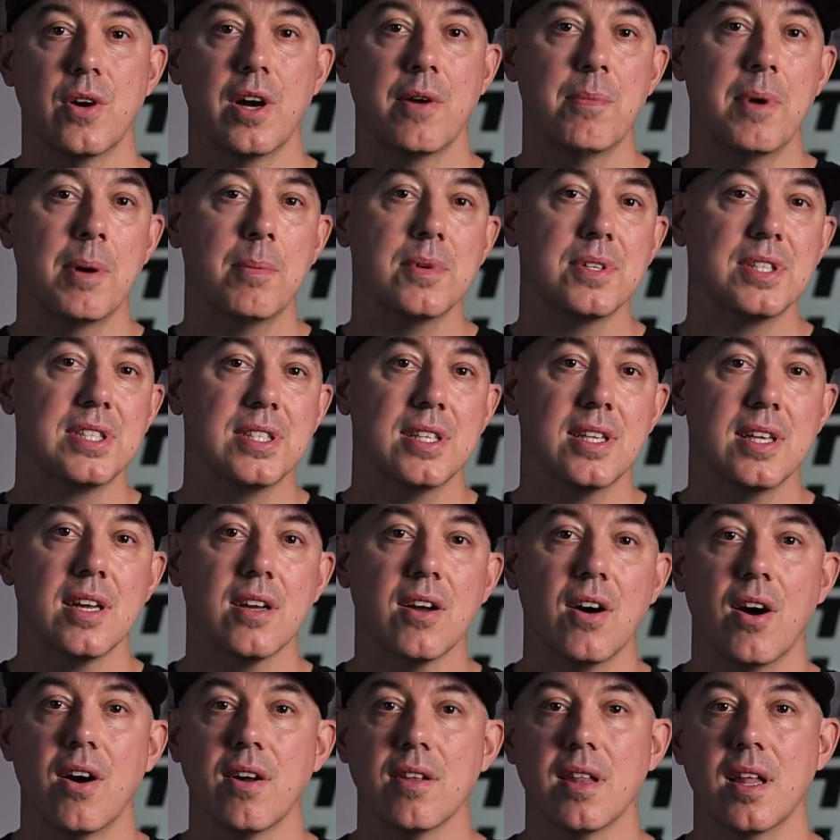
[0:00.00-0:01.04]
I remember seeing
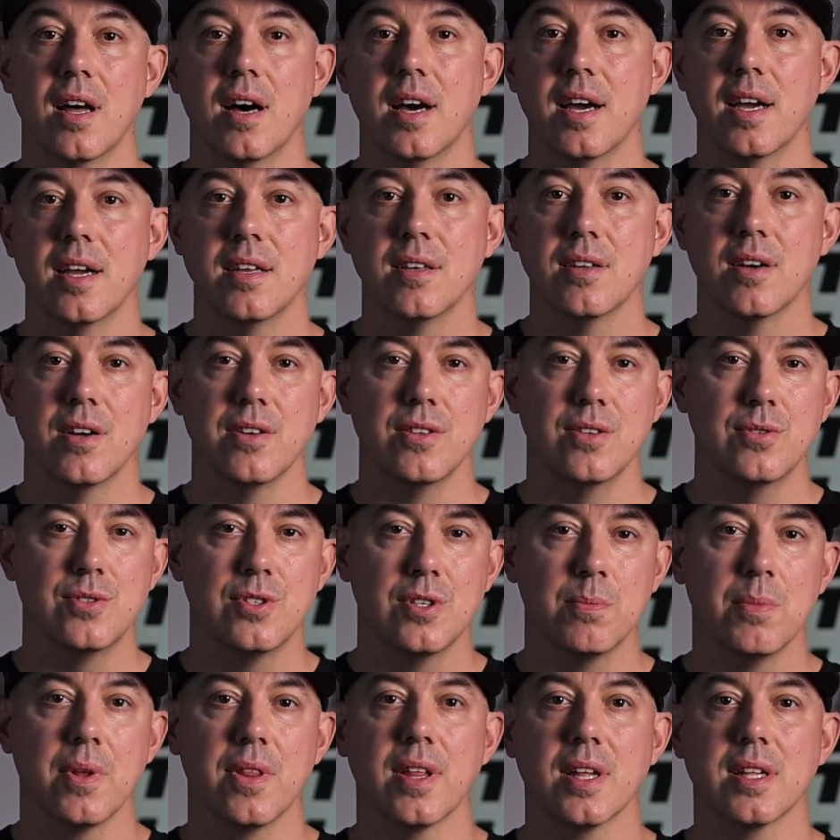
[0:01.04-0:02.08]
online on
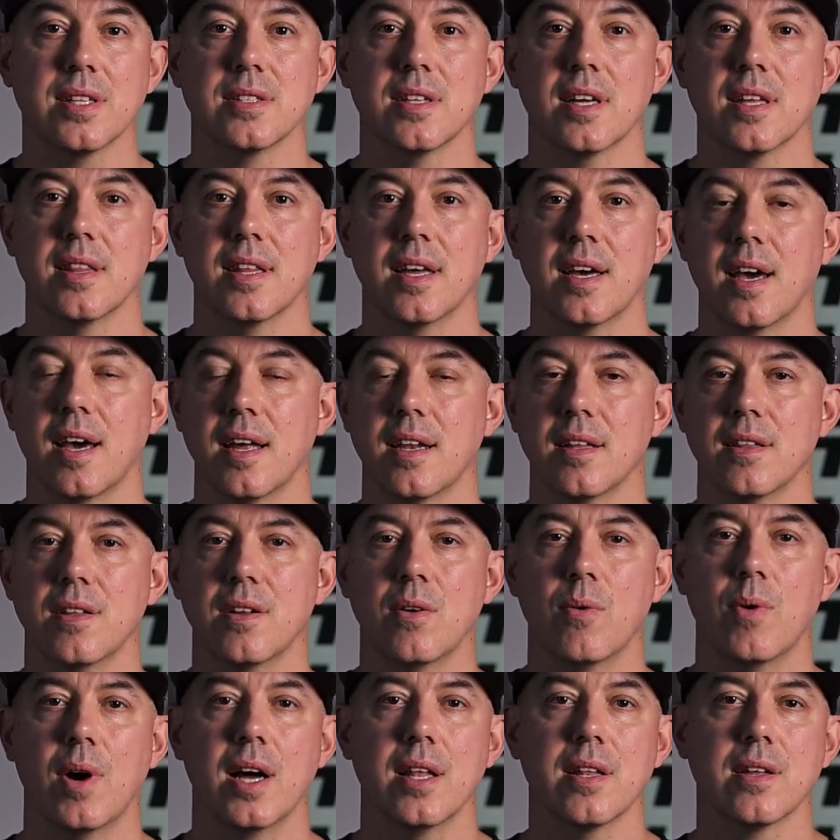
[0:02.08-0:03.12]
YouTube and things like that a little
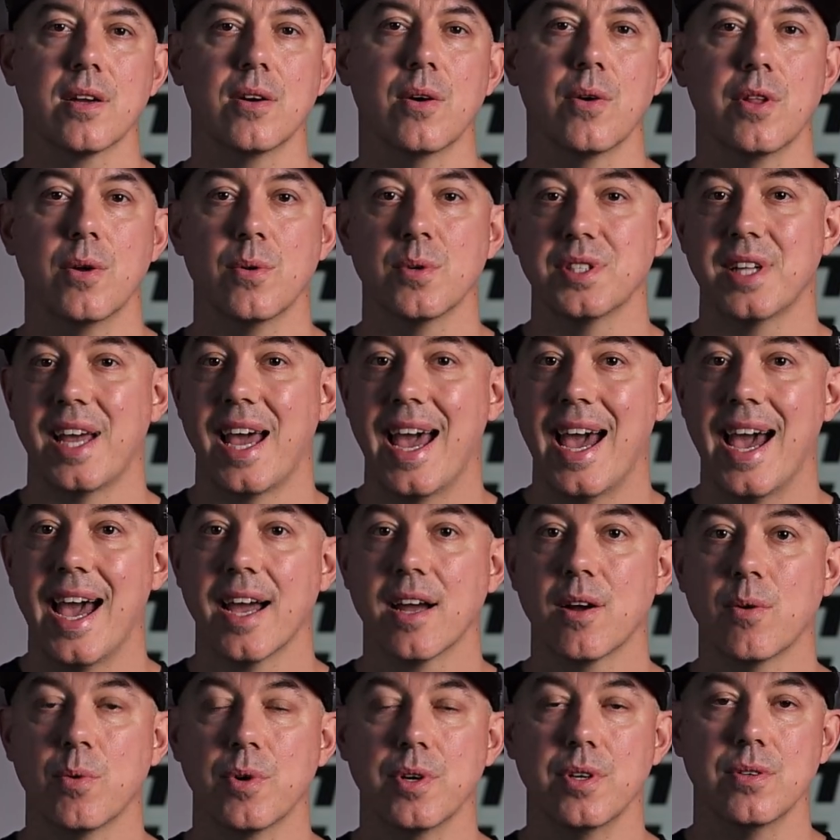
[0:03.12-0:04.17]
while ago. There was a
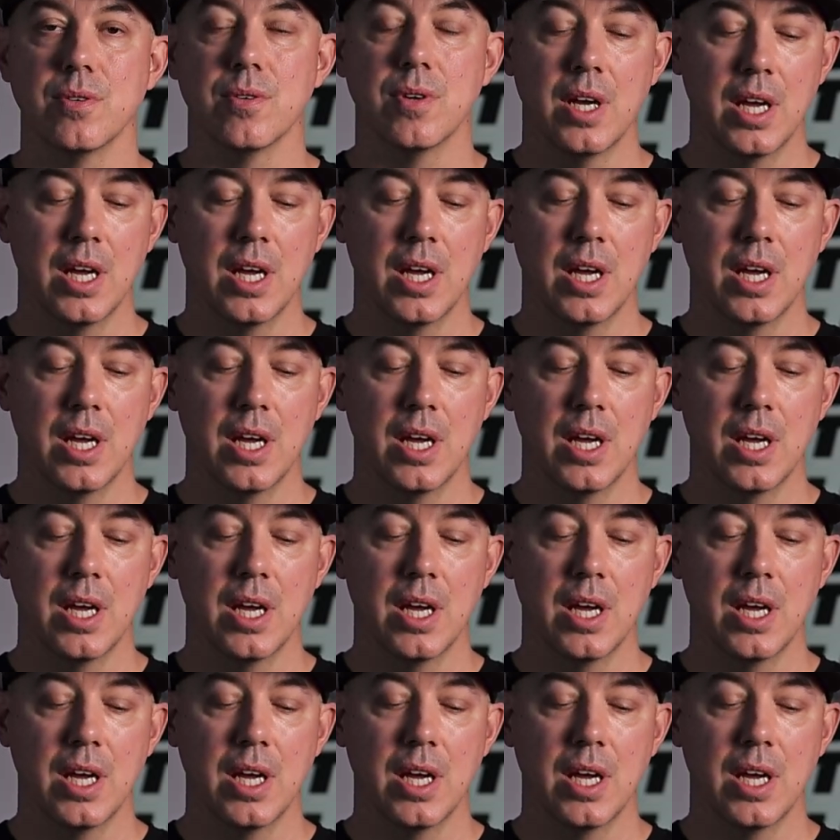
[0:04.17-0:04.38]
hack where you